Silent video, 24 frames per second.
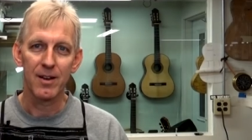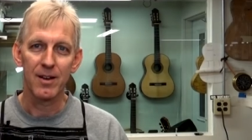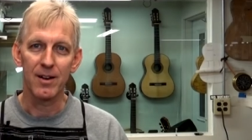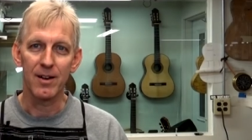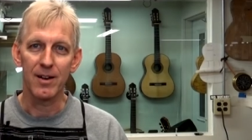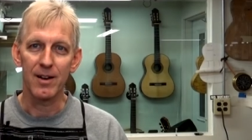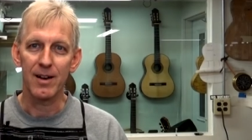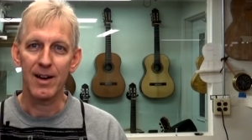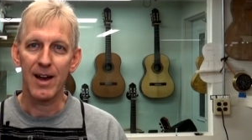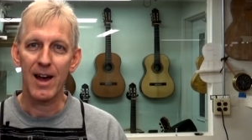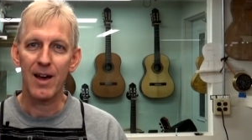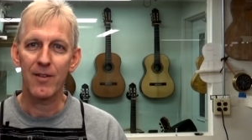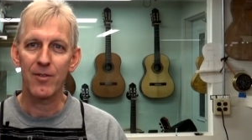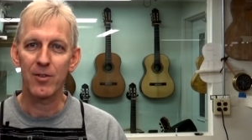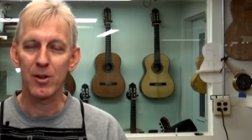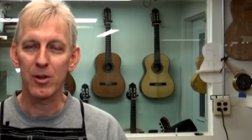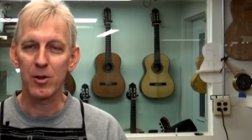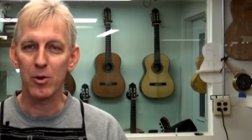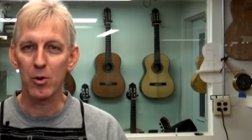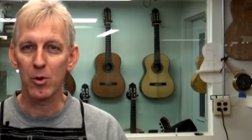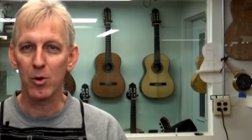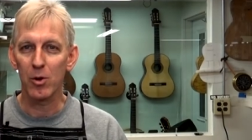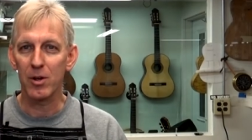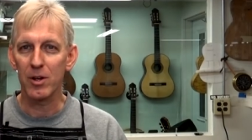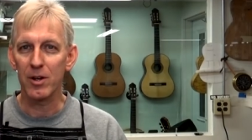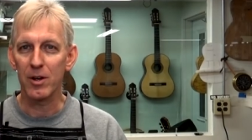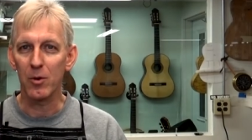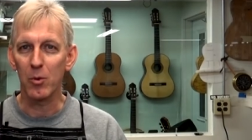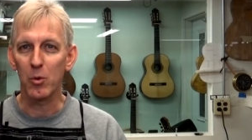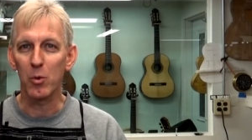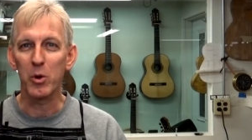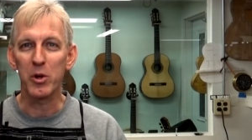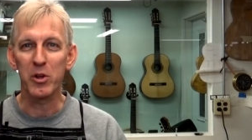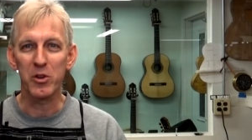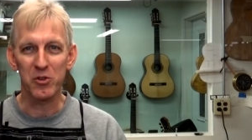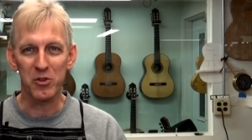Uh, have a little uh,
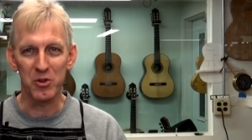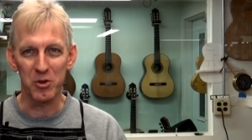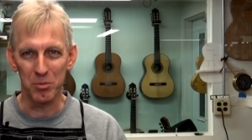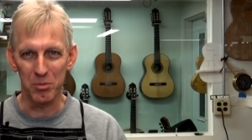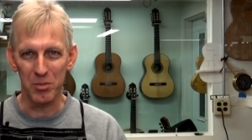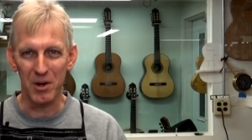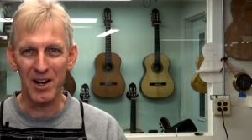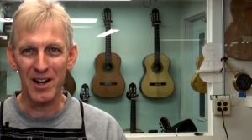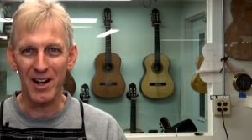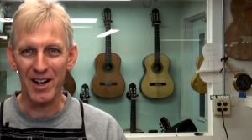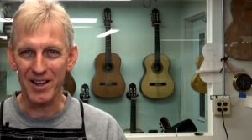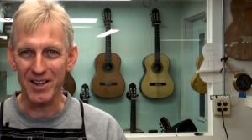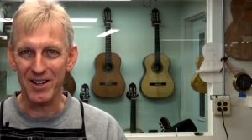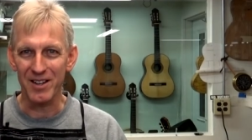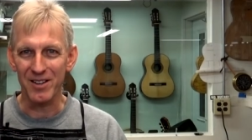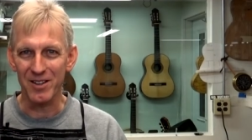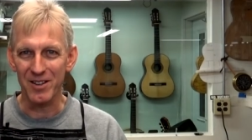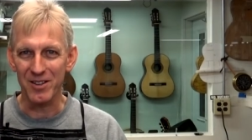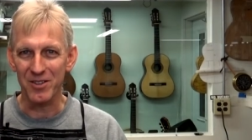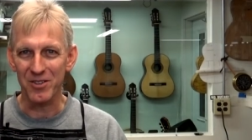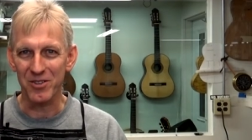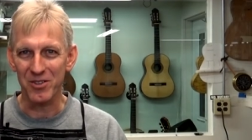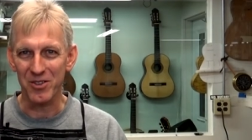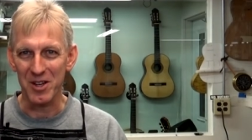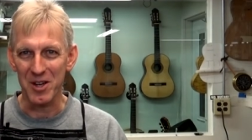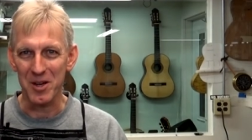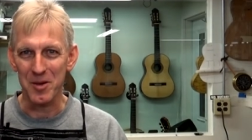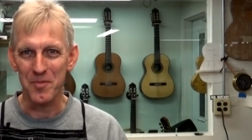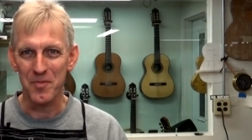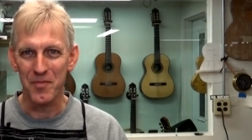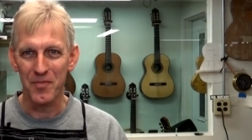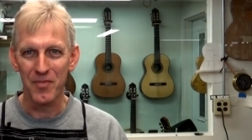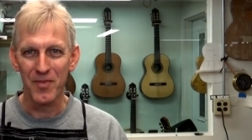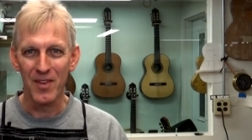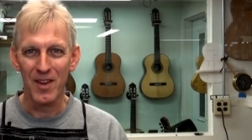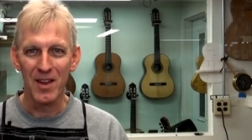wisdom behind it, let's say.
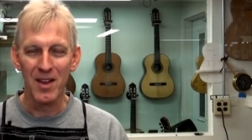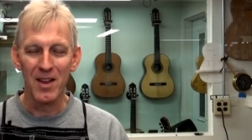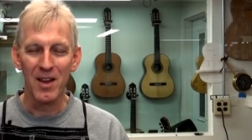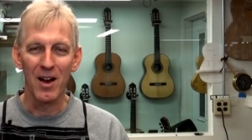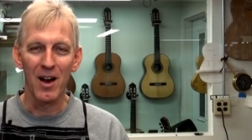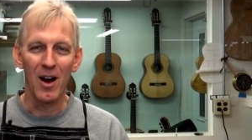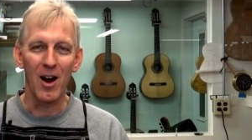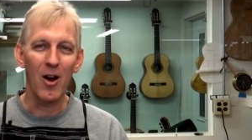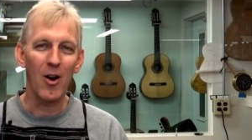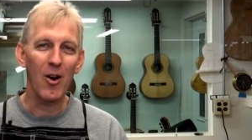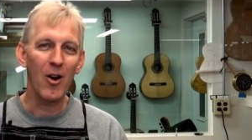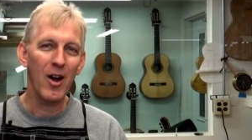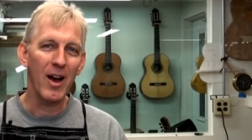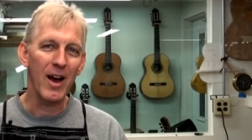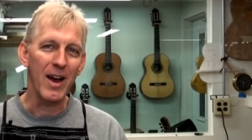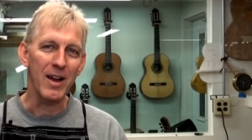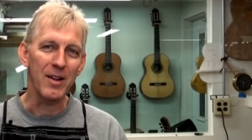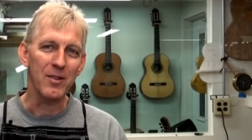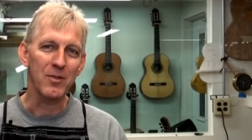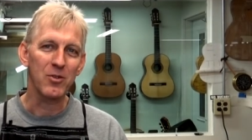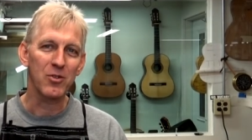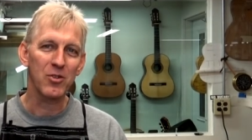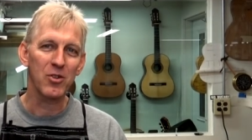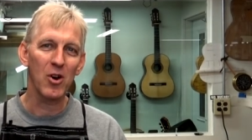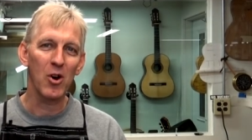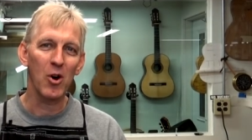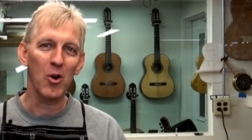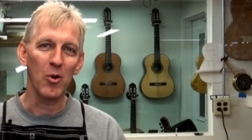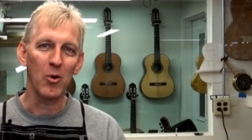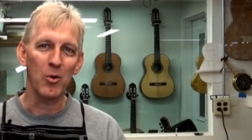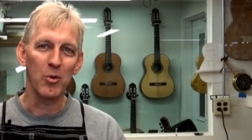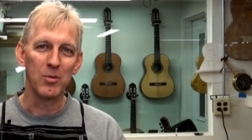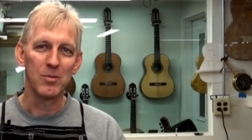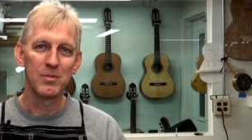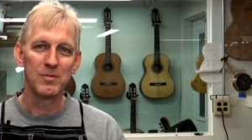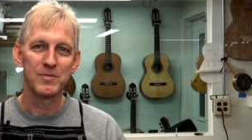All right,
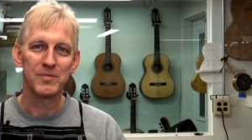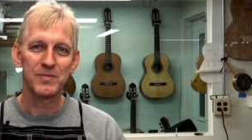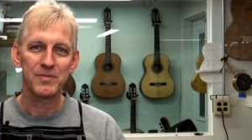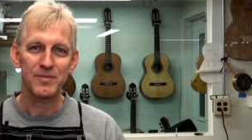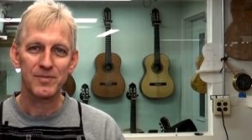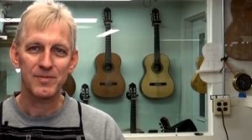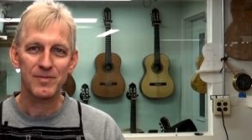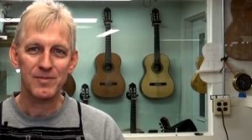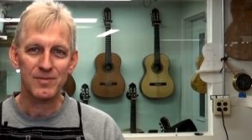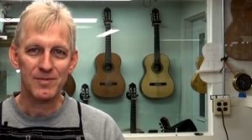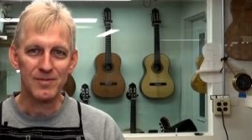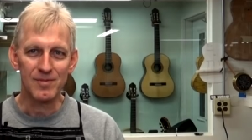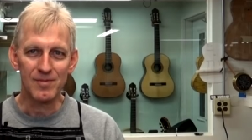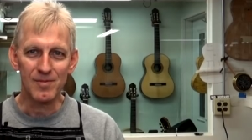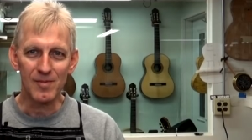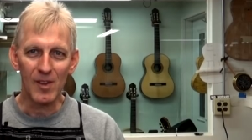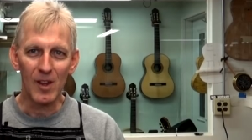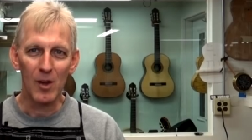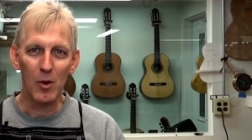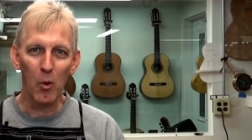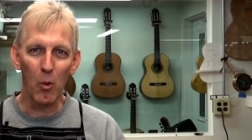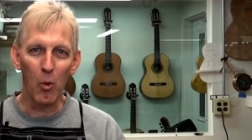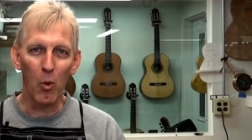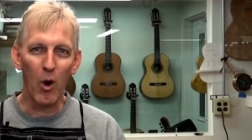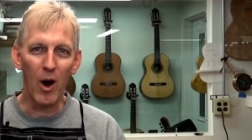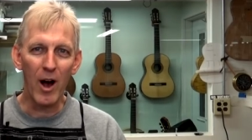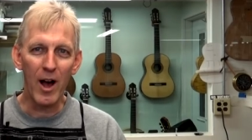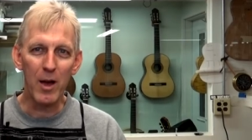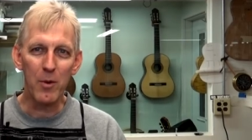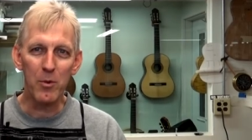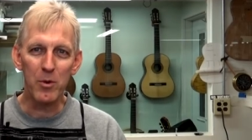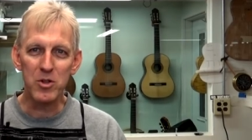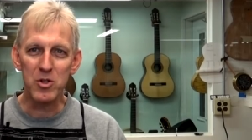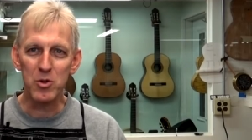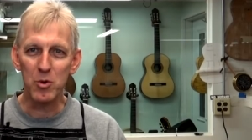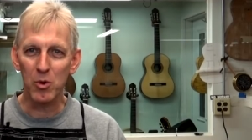so why
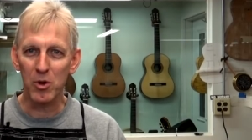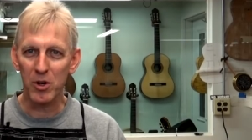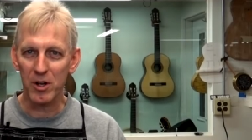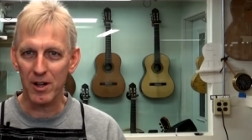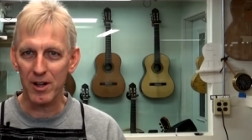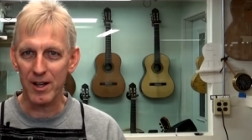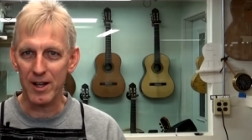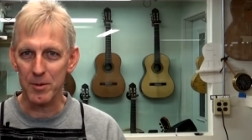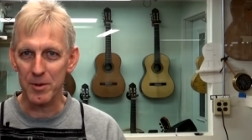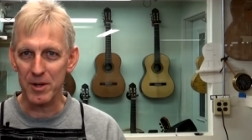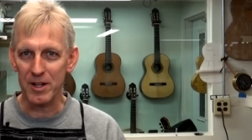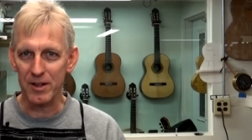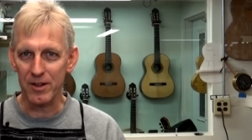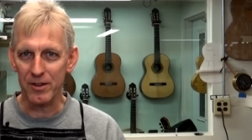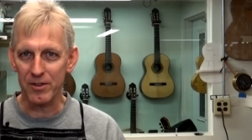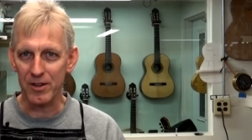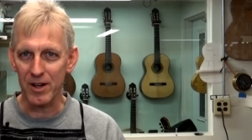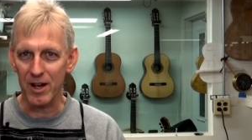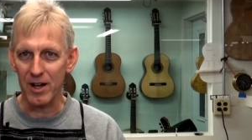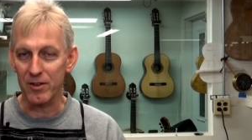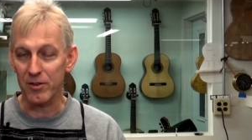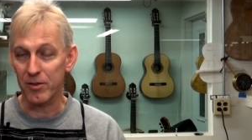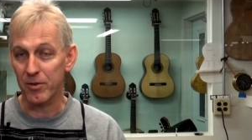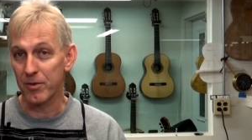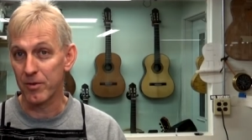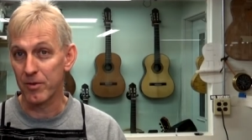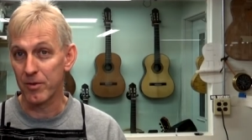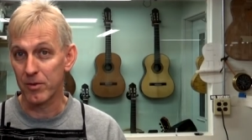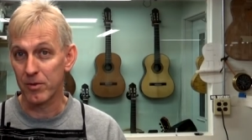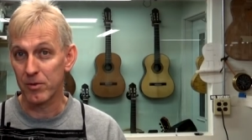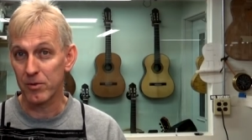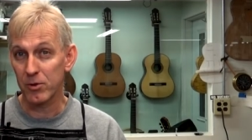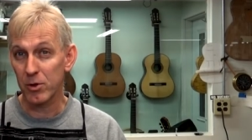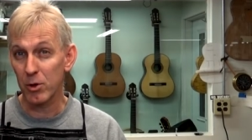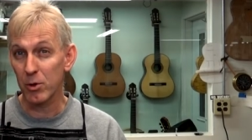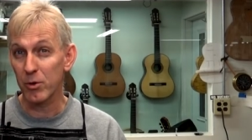would you want to laminate the sides?
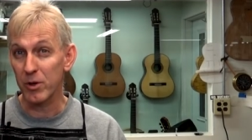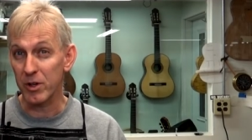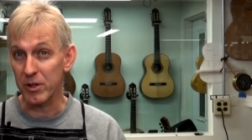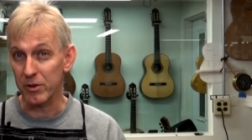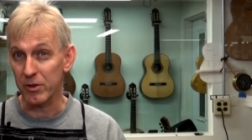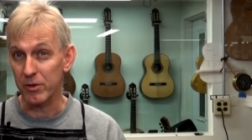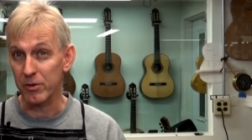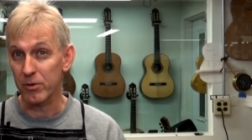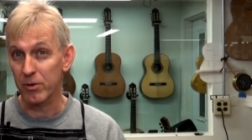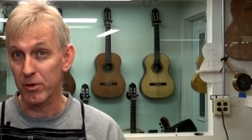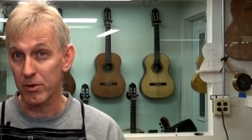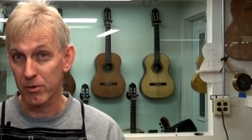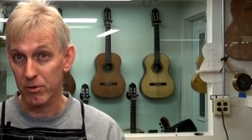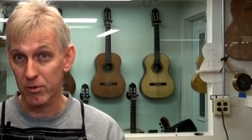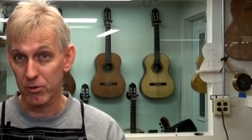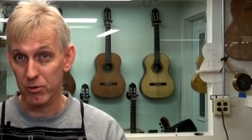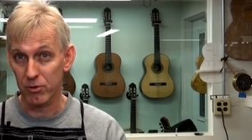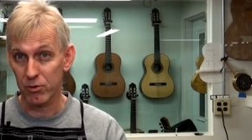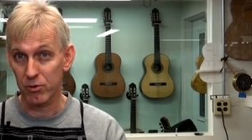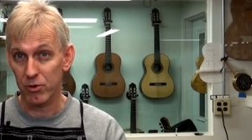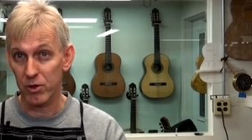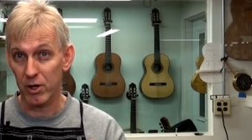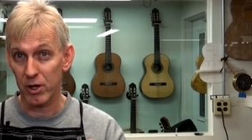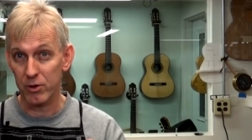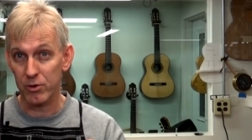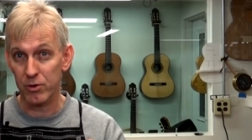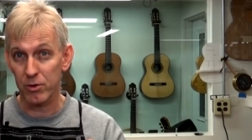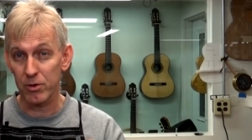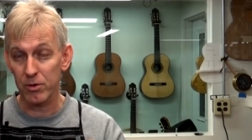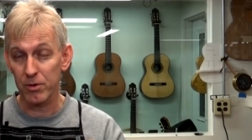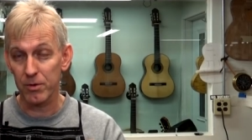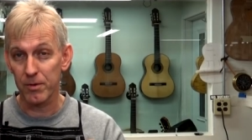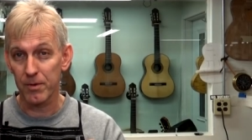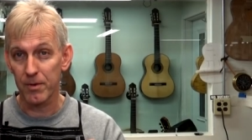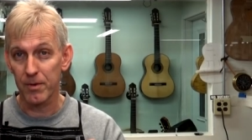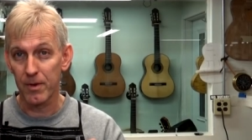Two reasons
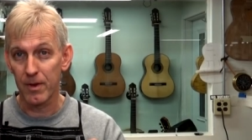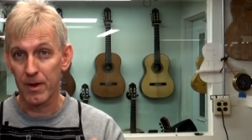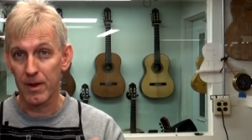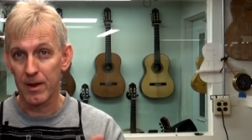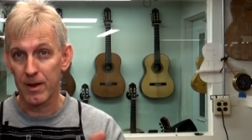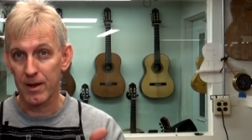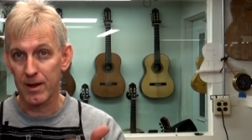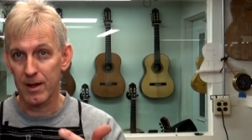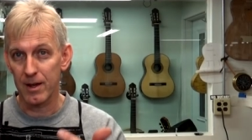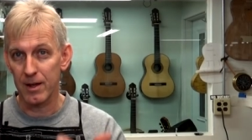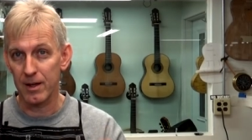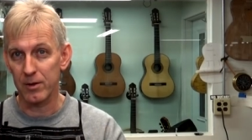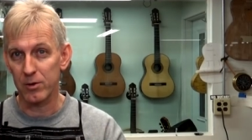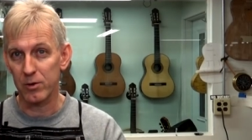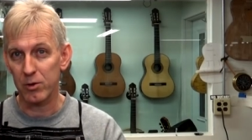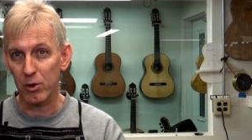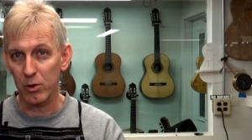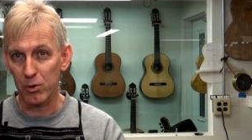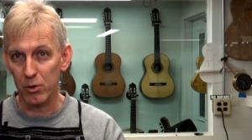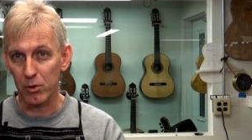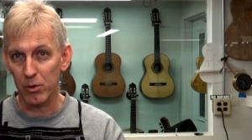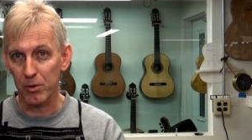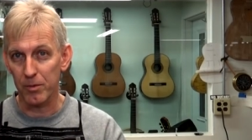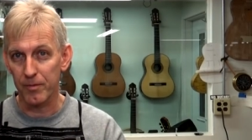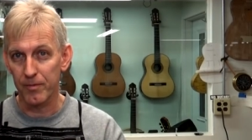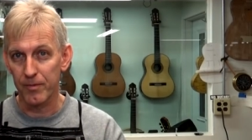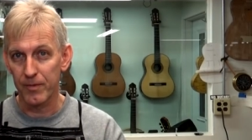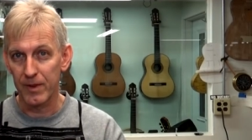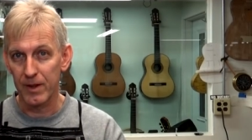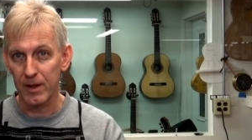structural and tonal.